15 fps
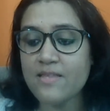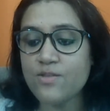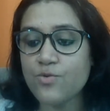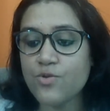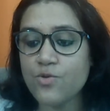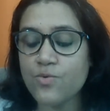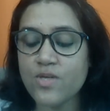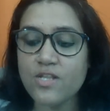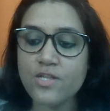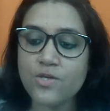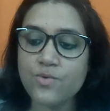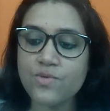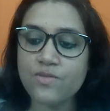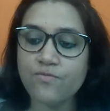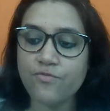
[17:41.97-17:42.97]
So you can
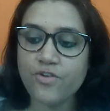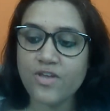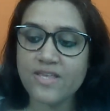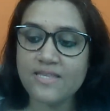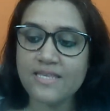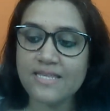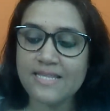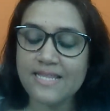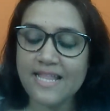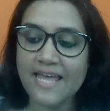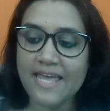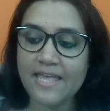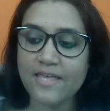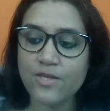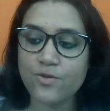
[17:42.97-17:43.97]
use phrases
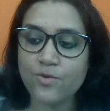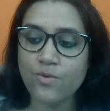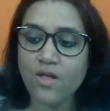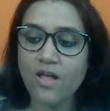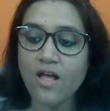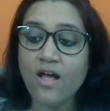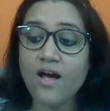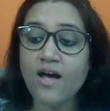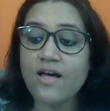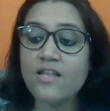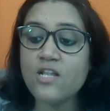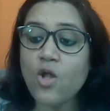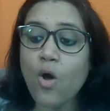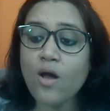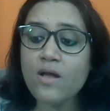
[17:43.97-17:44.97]
like, a
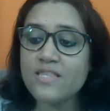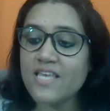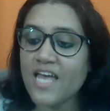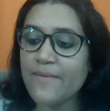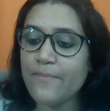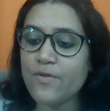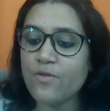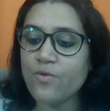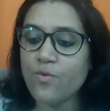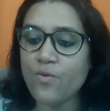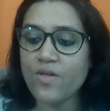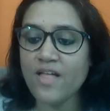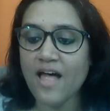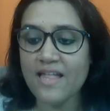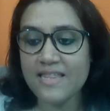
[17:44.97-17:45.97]
long time ago,
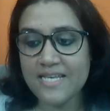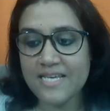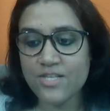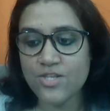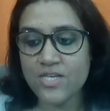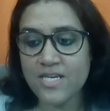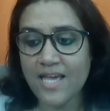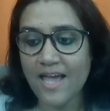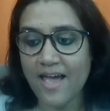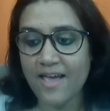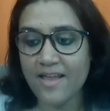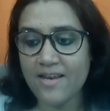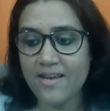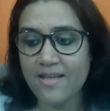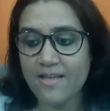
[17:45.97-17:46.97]
Gandhiji
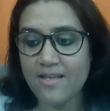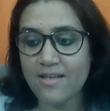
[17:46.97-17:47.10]
and